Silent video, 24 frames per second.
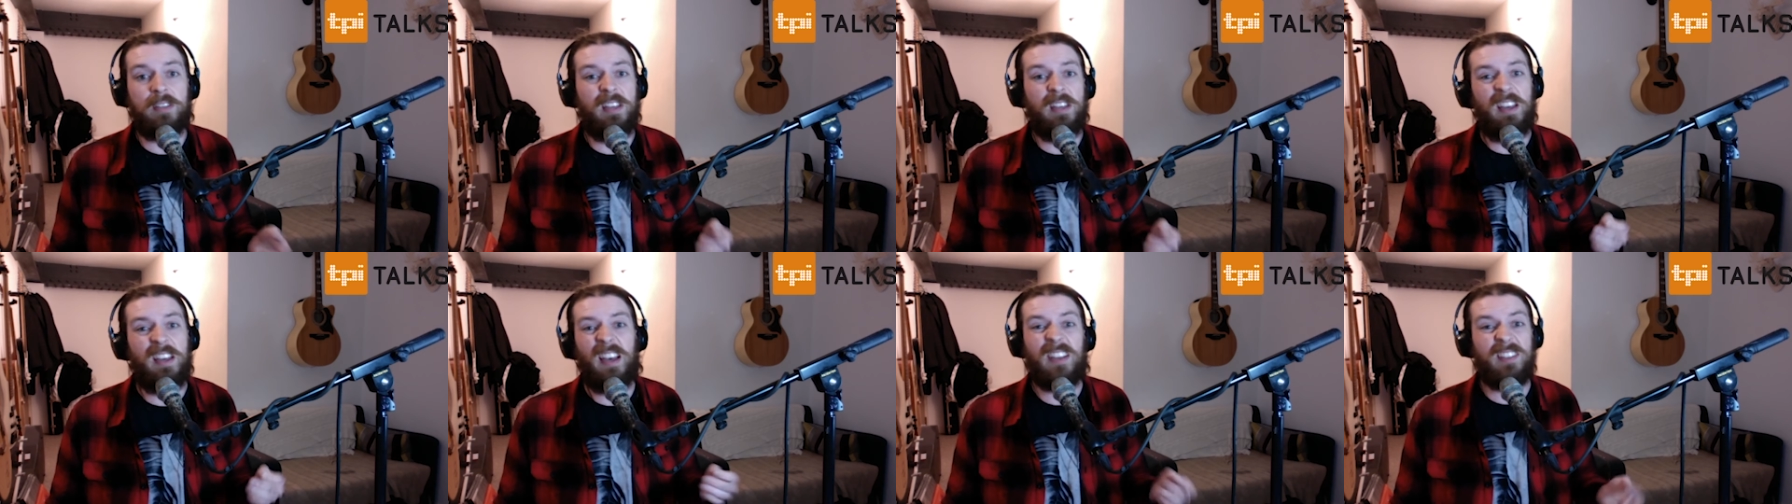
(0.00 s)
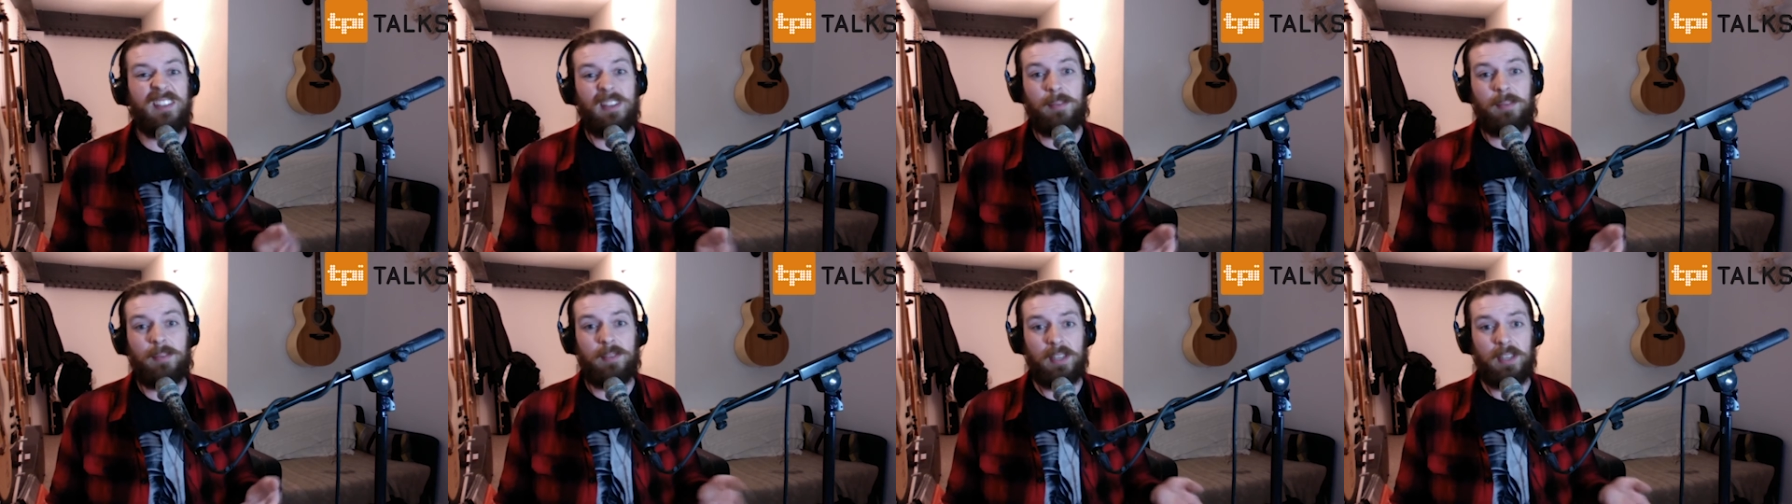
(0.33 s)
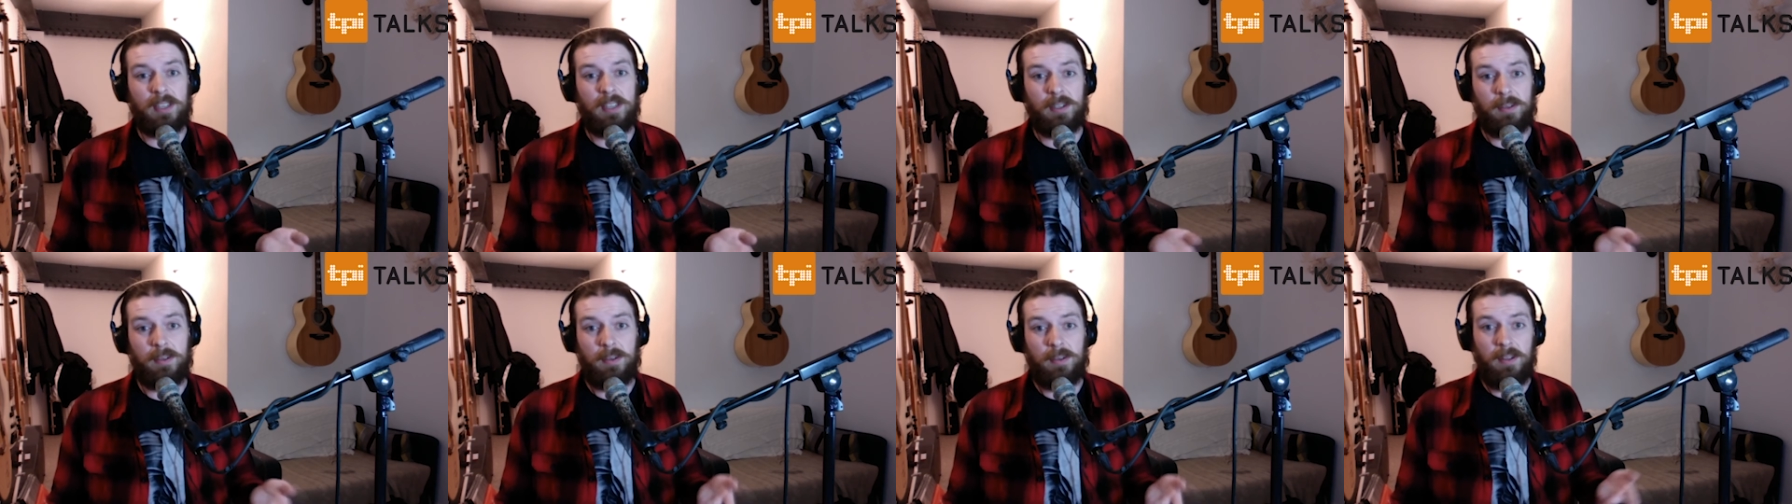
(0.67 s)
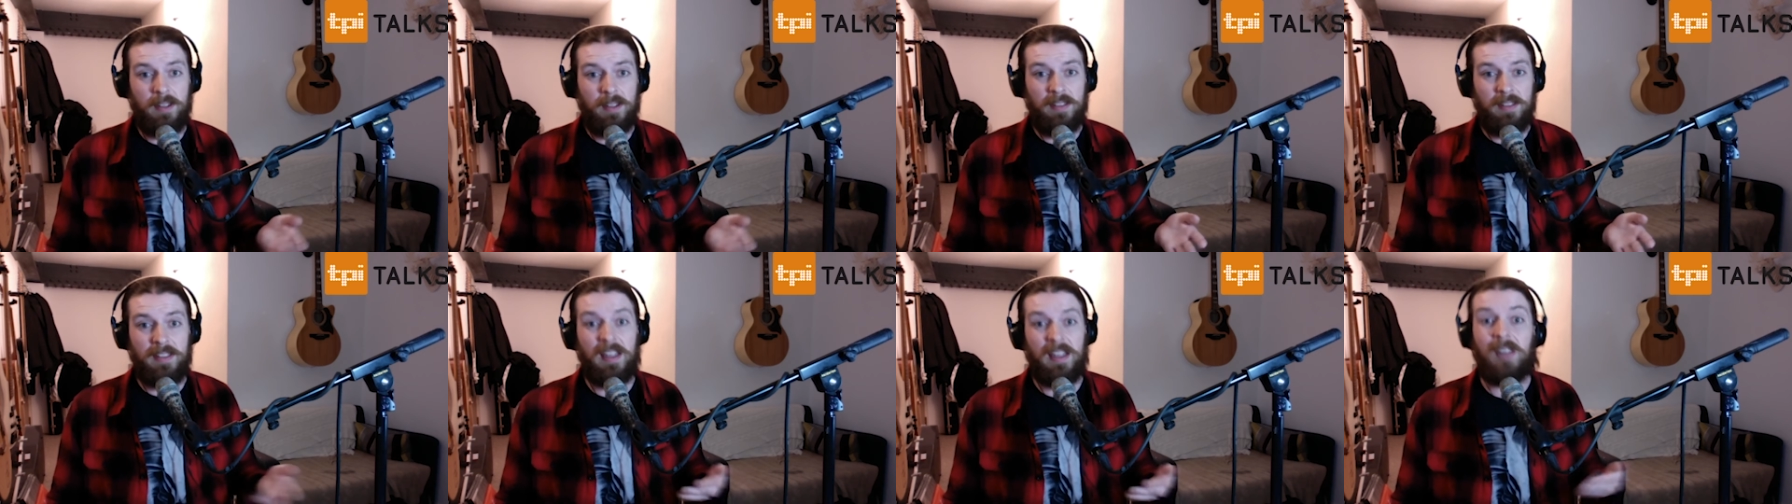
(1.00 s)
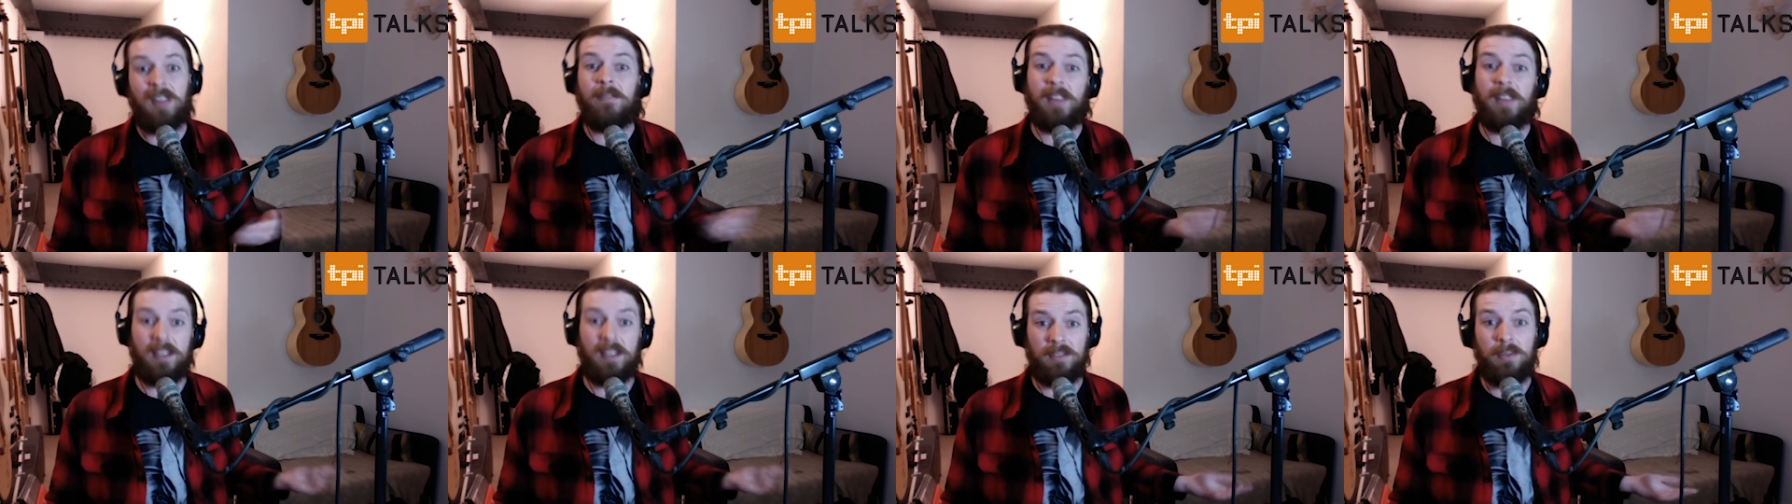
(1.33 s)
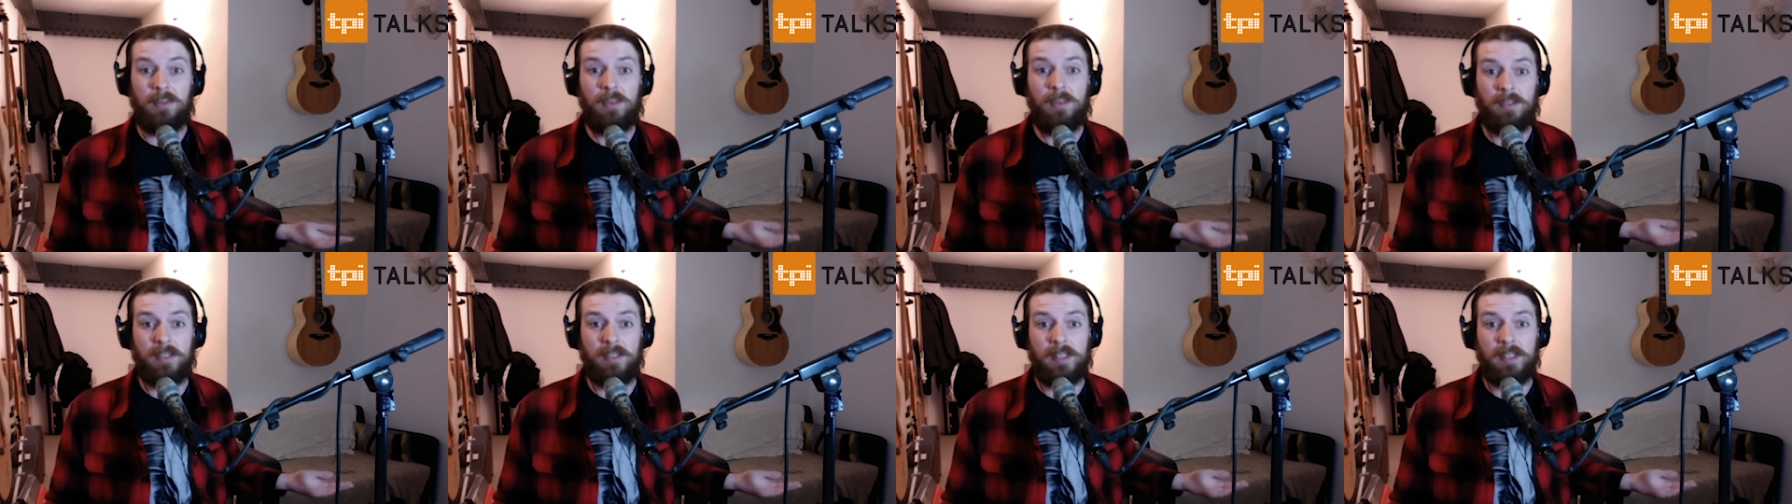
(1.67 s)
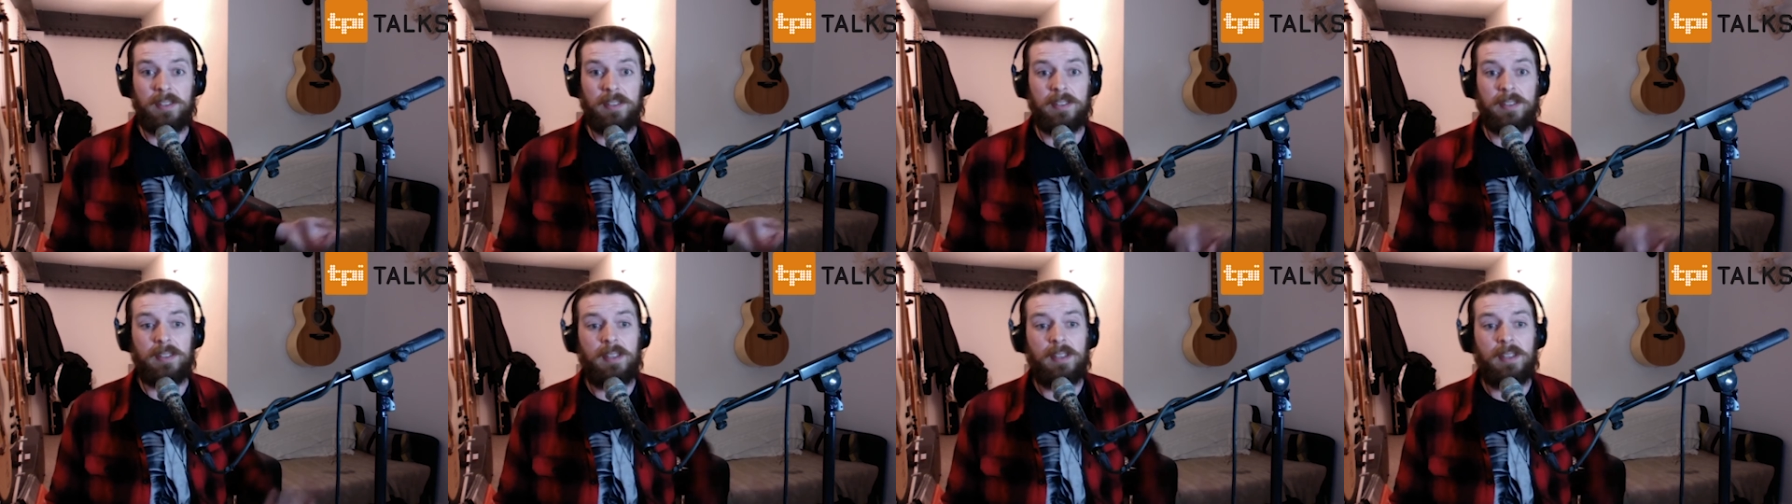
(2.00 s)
a subject that affects all of us.